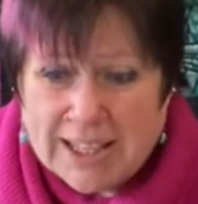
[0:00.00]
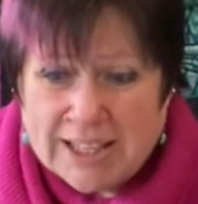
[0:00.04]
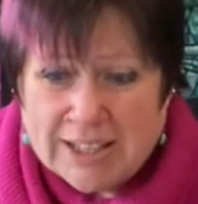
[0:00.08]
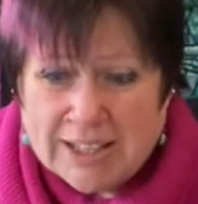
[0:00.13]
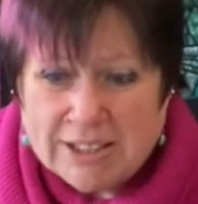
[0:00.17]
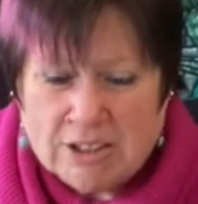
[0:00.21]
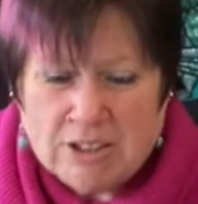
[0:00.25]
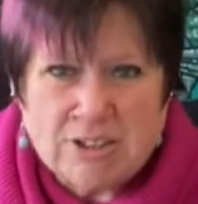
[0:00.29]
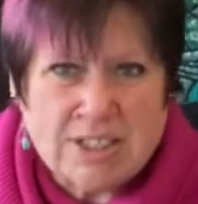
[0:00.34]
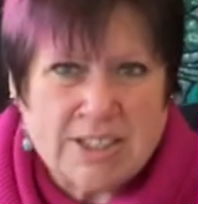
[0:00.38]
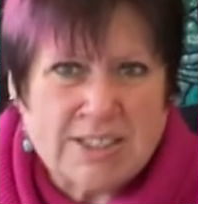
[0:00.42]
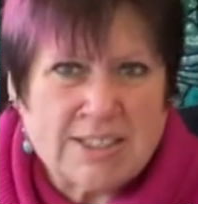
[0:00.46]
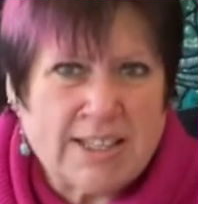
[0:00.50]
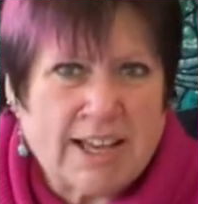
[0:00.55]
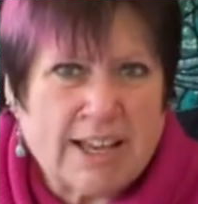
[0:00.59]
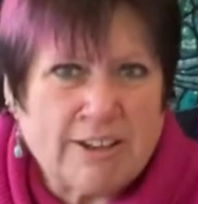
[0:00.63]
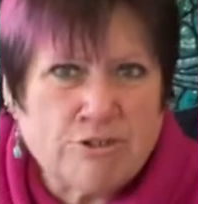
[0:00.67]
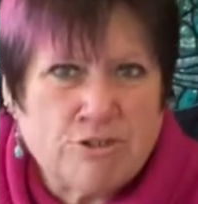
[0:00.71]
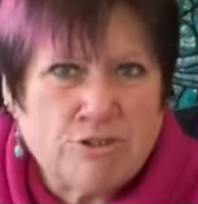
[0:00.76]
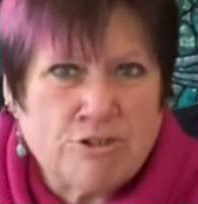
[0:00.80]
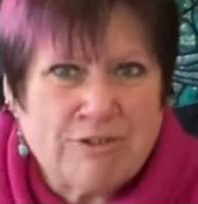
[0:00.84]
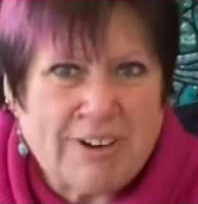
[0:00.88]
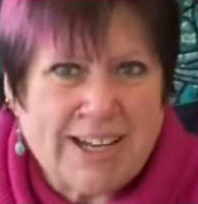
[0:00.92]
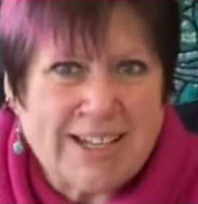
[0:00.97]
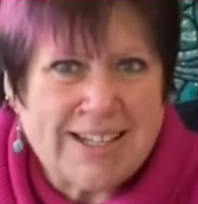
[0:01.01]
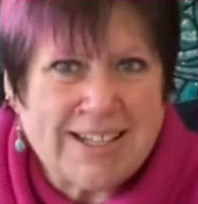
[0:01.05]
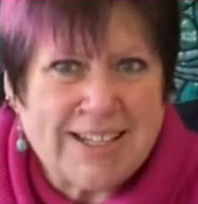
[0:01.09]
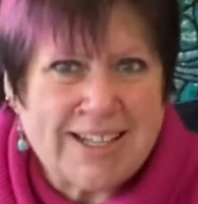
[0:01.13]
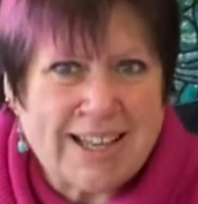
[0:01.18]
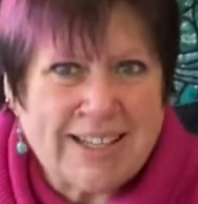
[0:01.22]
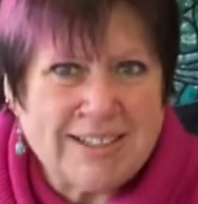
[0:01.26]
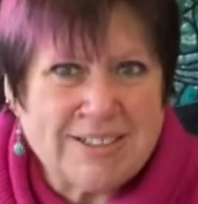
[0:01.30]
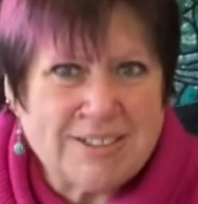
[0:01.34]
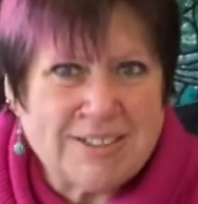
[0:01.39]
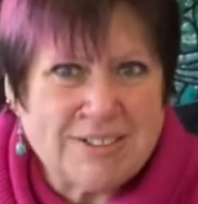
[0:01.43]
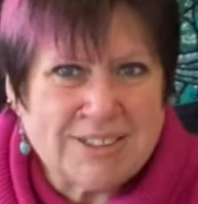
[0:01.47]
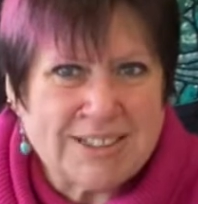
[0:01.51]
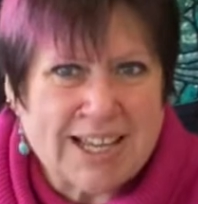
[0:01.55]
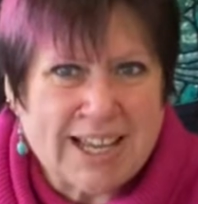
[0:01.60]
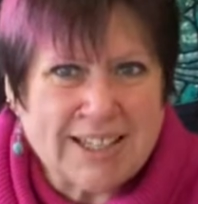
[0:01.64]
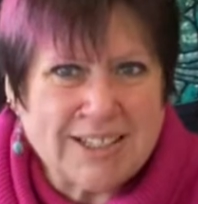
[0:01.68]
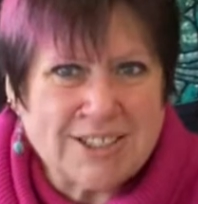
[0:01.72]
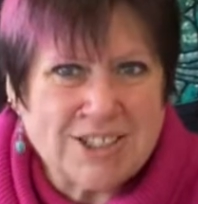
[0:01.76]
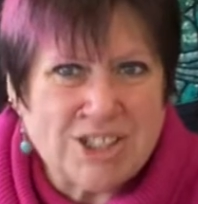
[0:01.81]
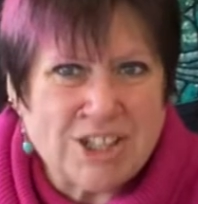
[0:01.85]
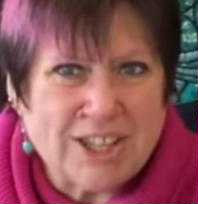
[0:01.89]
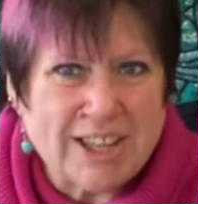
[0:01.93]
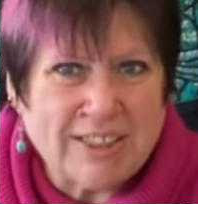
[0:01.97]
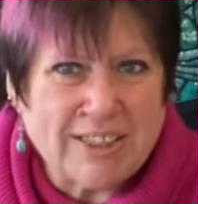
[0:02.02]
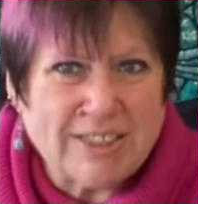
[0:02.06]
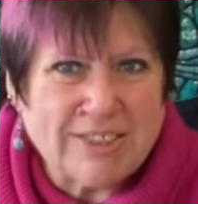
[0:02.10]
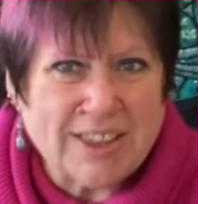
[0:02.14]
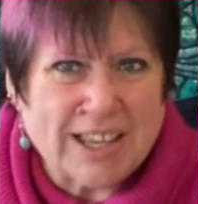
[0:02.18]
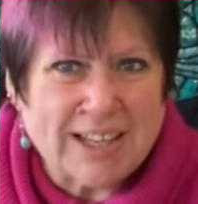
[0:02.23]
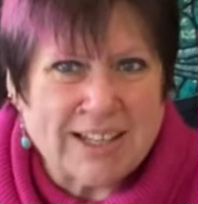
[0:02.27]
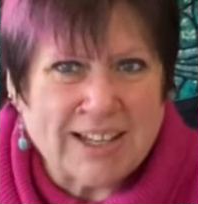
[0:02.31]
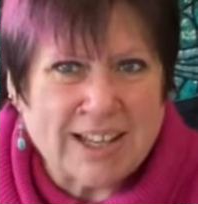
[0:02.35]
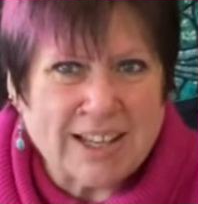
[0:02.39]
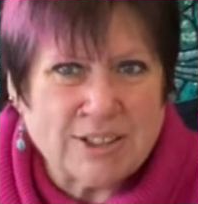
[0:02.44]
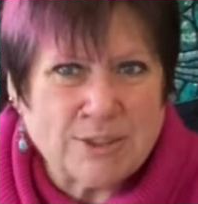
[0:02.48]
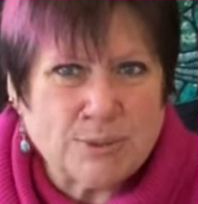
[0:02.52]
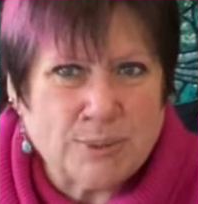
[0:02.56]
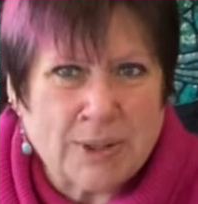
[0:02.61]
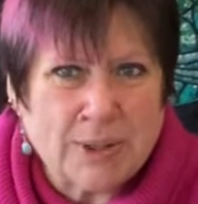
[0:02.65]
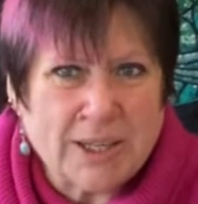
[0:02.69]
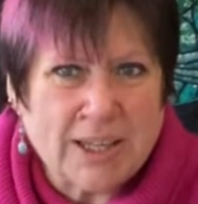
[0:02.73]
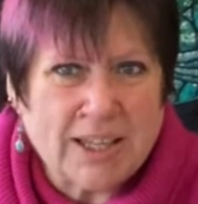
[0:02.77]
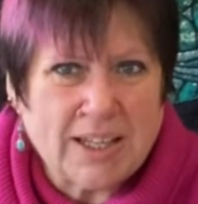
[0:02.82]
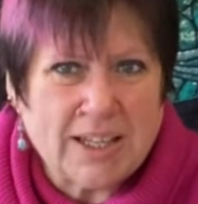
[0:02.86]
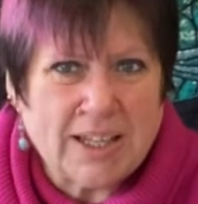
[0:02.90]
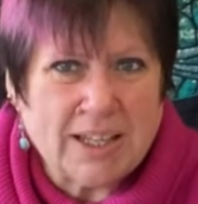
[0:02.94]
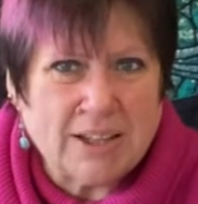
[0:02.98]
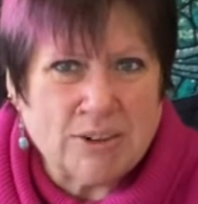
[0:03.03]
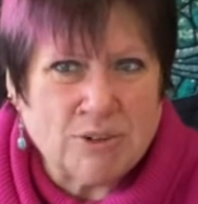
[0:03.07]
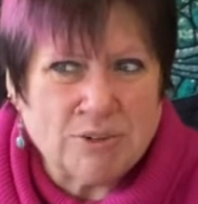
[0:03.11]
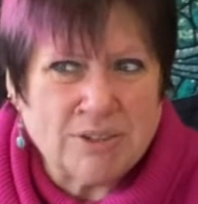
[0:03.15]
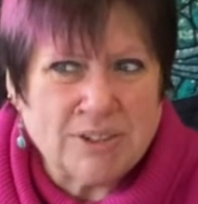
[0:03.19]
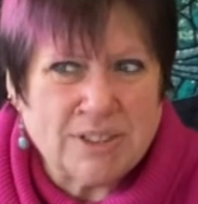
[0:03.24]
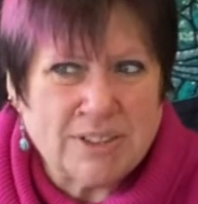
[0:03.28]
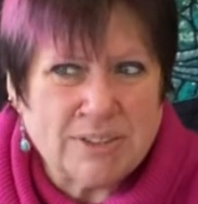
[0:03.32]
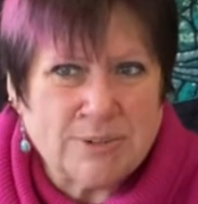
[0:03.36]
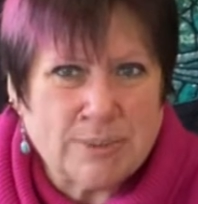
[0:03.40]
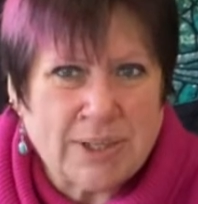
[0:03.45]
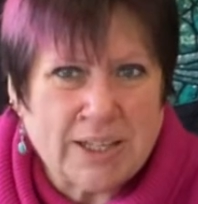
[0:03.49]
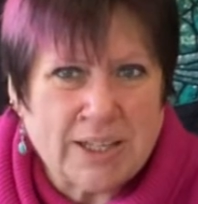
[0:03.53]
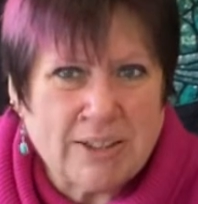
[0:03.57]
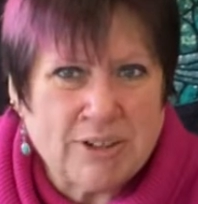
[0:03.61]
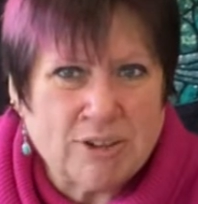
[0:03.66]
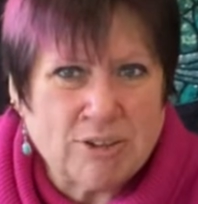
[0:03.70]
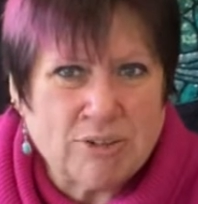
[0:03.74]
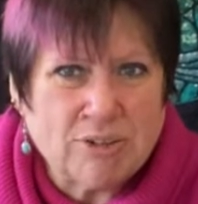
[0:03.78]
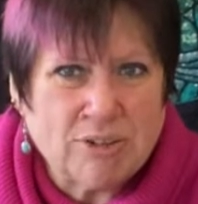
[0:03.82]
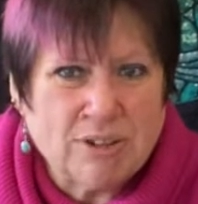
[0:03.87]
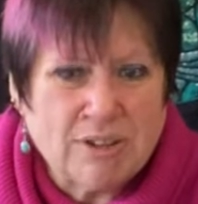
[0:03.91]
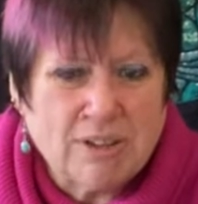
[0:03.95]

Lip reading: Because it's that dreaded end of tax year thing next week, isn't it? Or this week. Or